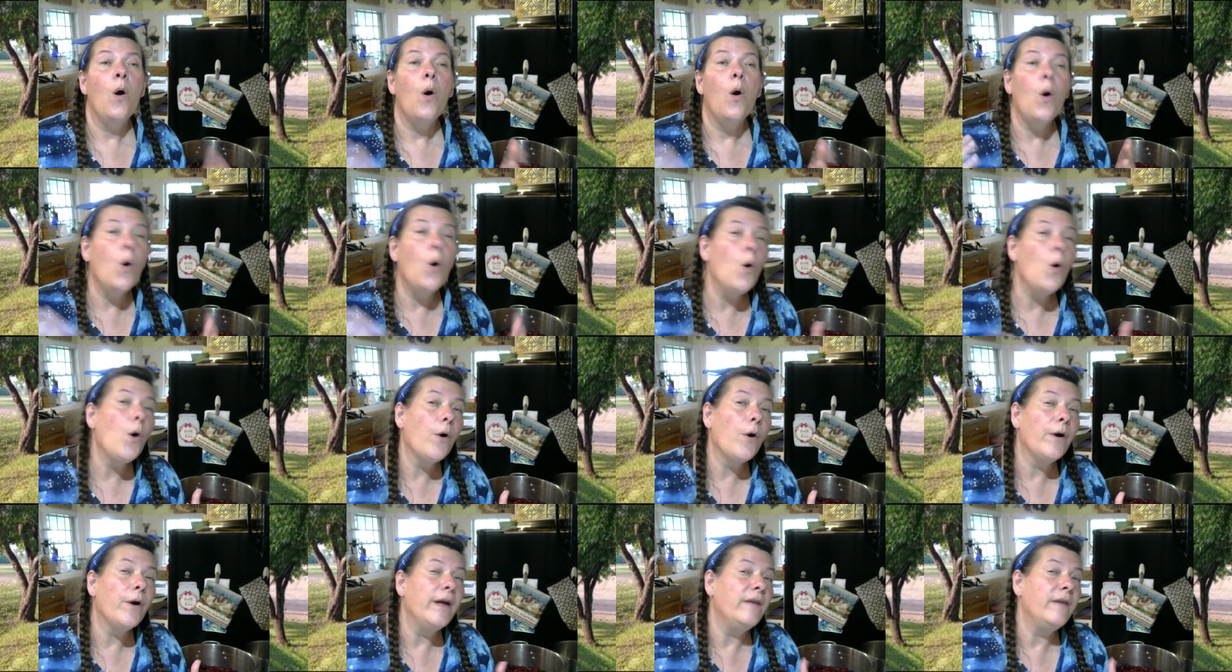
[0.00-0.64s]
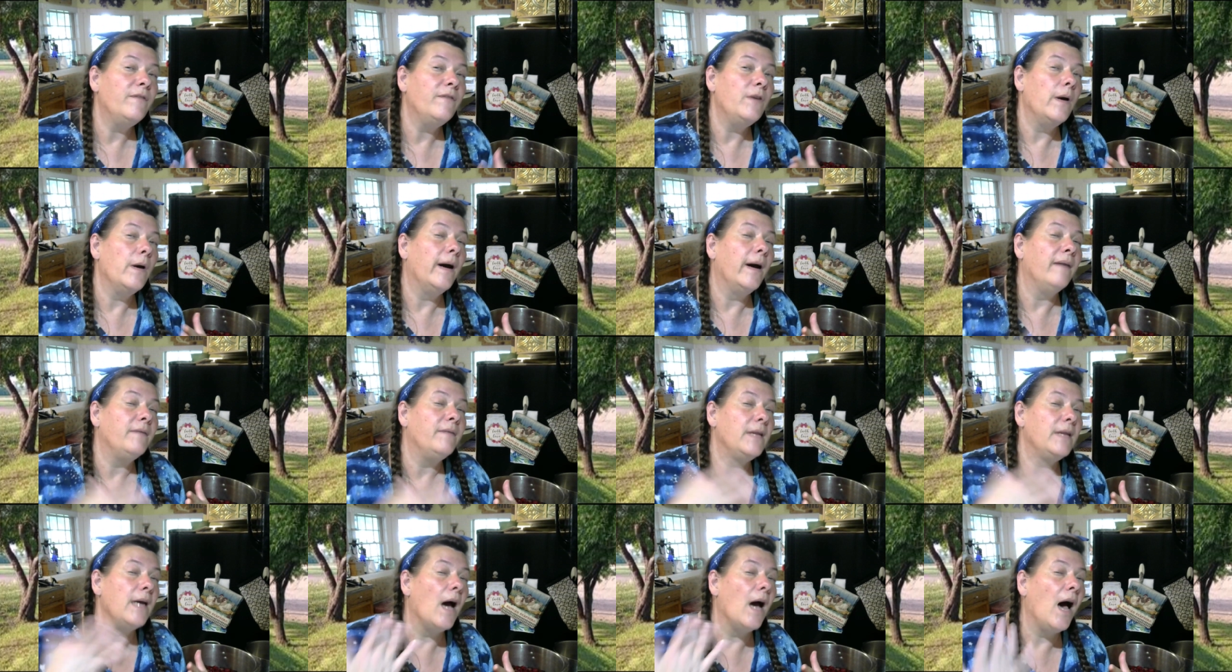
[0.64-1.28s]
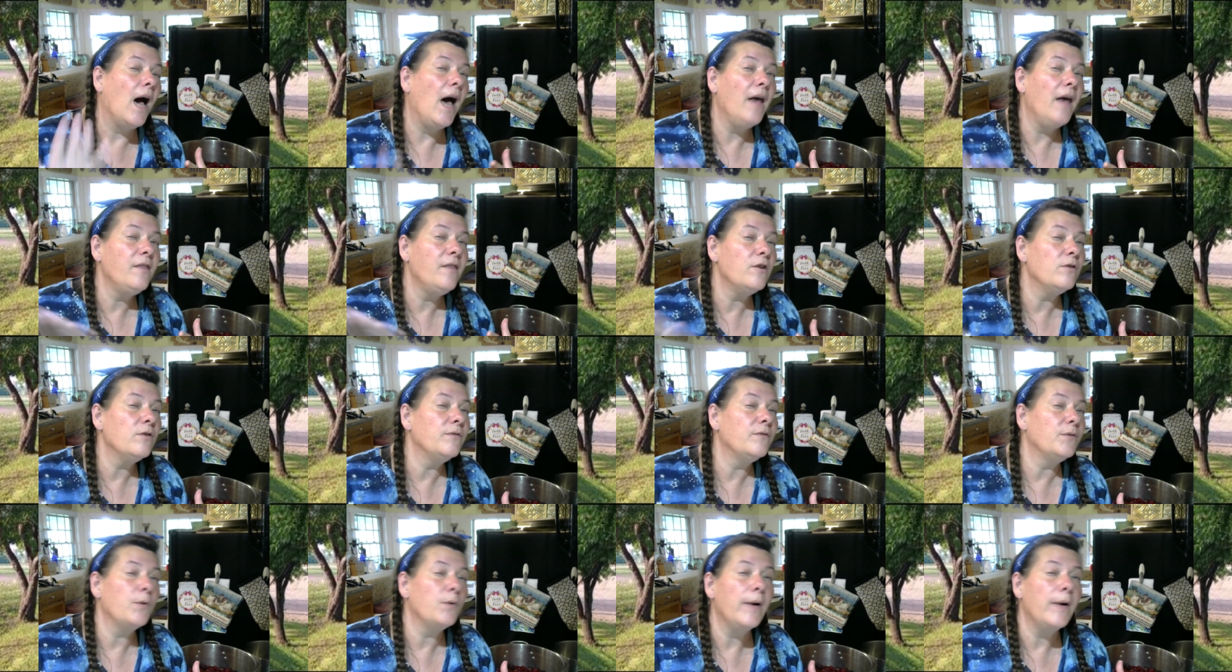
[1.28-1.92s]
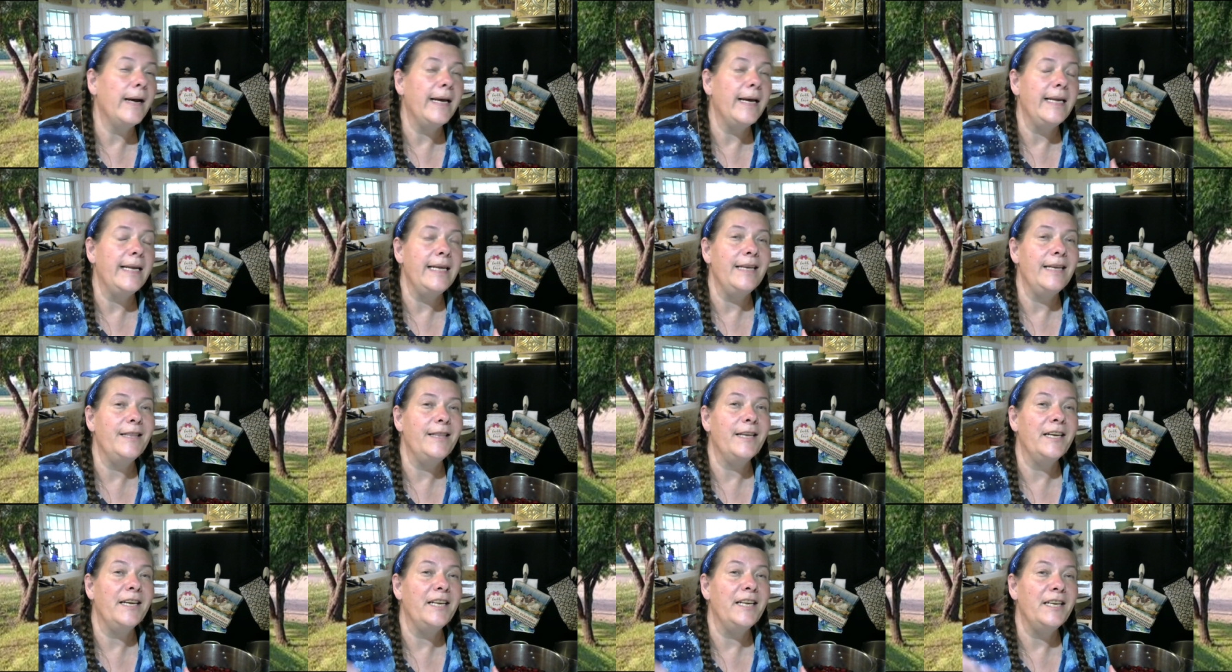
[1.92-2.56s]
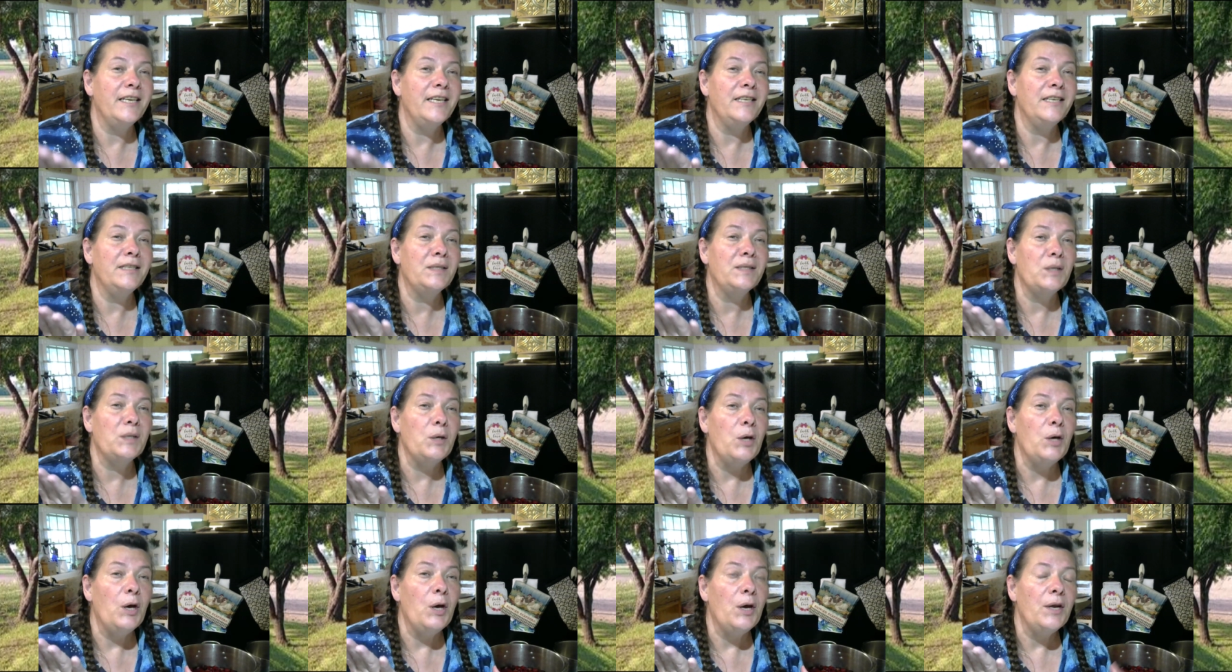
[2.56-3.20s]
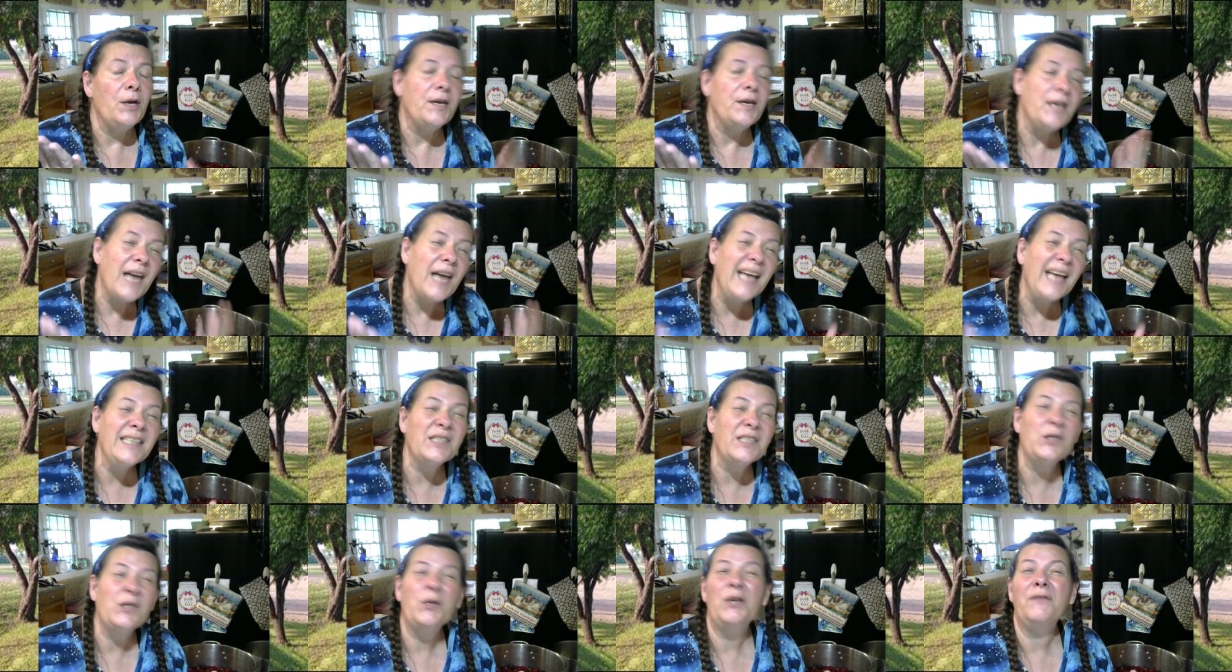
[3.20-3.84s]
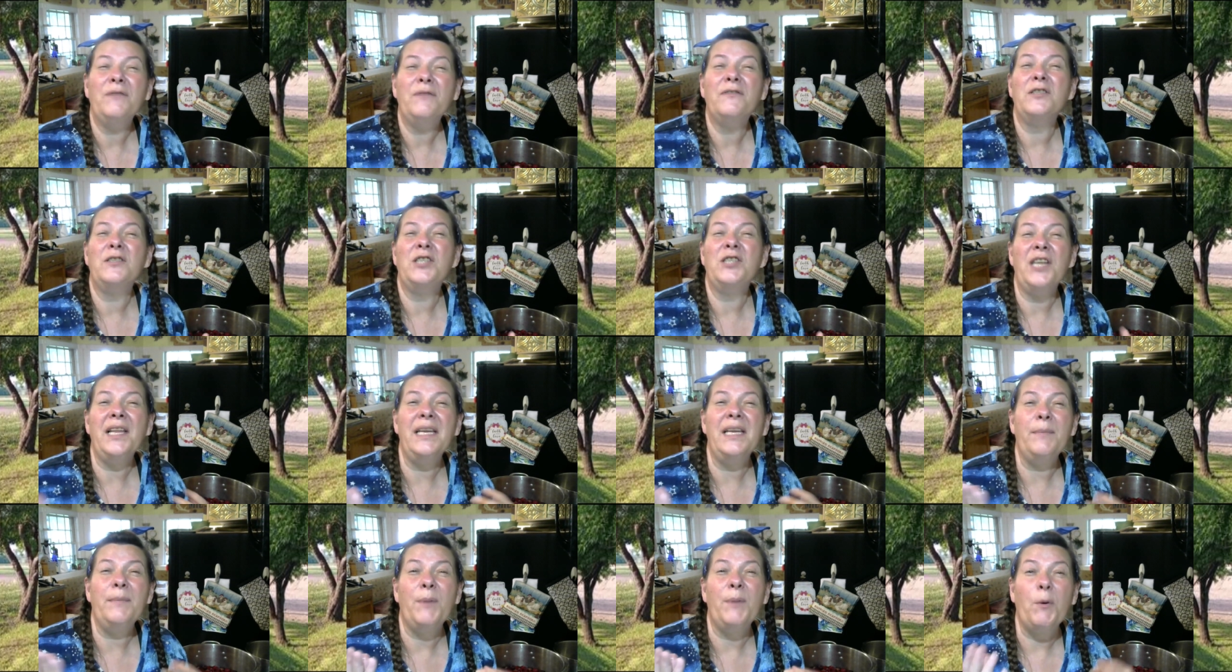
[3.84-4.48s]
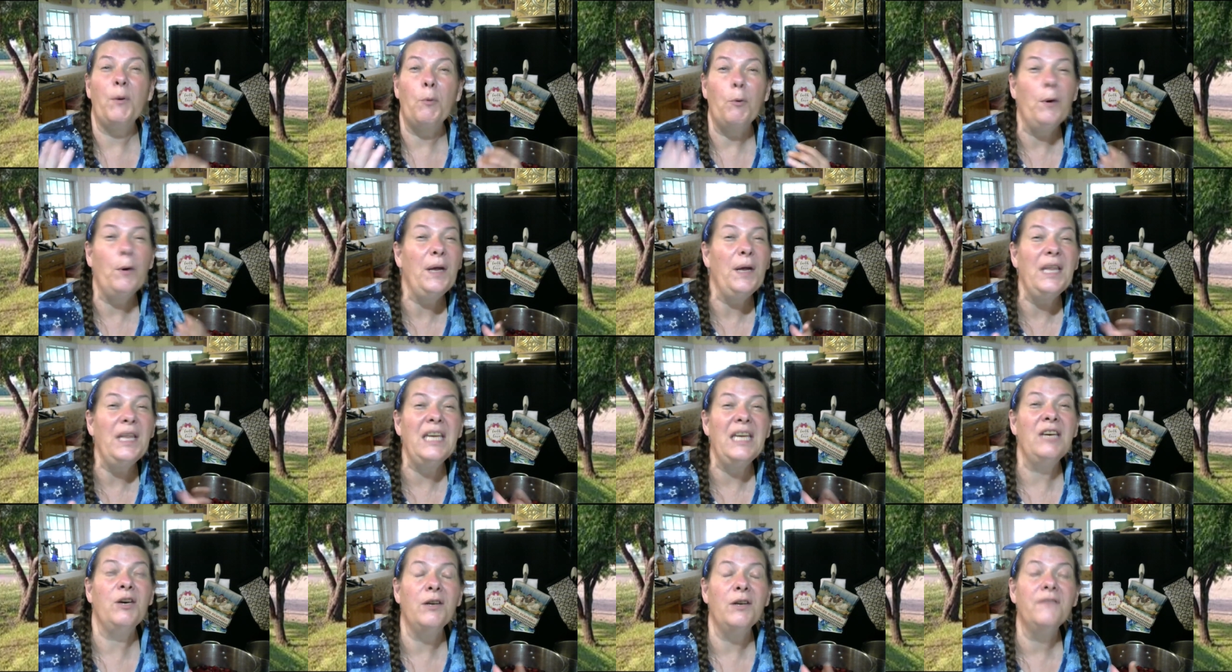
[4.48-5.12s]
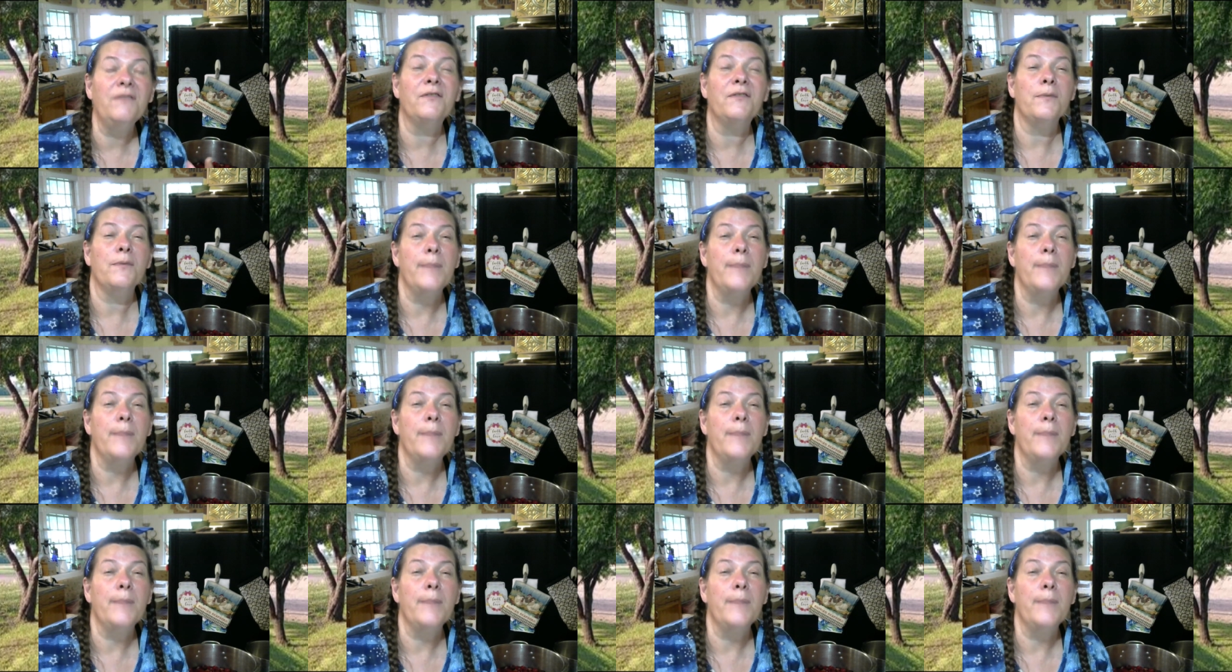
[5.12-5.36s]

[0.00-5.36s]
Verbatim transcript: or if you have the other variety that is not so good for jelly but really good for